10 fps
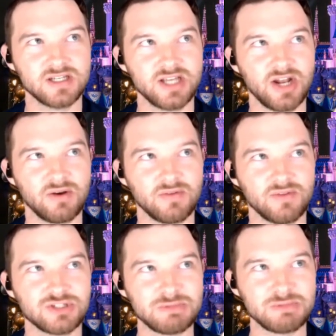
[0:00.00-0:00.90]
you know
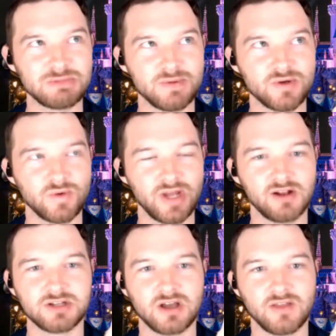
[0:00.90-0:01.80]
there's so many
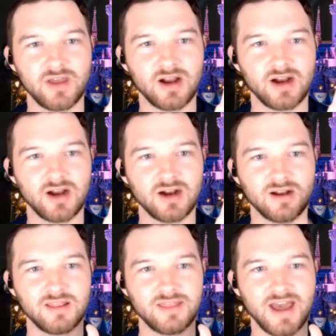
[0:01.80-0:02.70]
creators on there
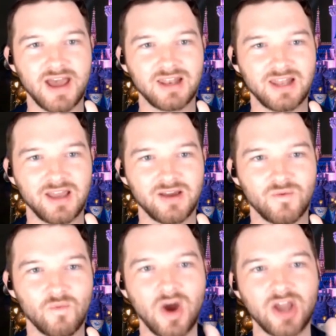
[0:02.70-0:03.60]
that like
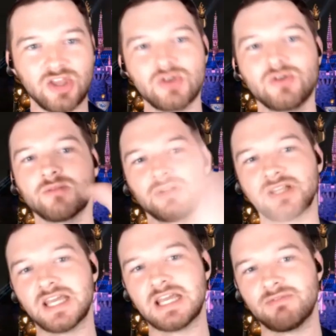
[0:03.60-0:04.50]
want you to
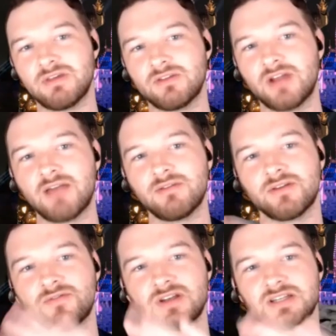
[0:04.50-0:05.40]
believe that they're having
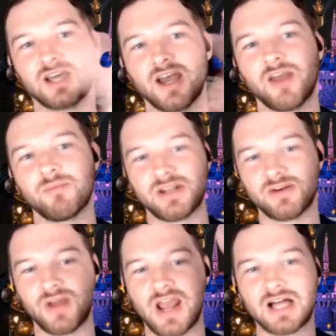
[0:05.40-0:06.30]
a fun time but
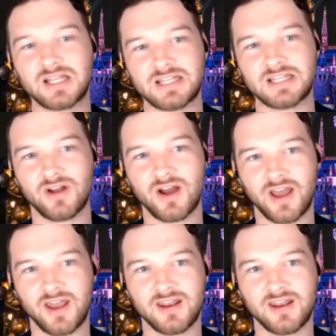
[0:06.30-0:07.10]
in reality they're not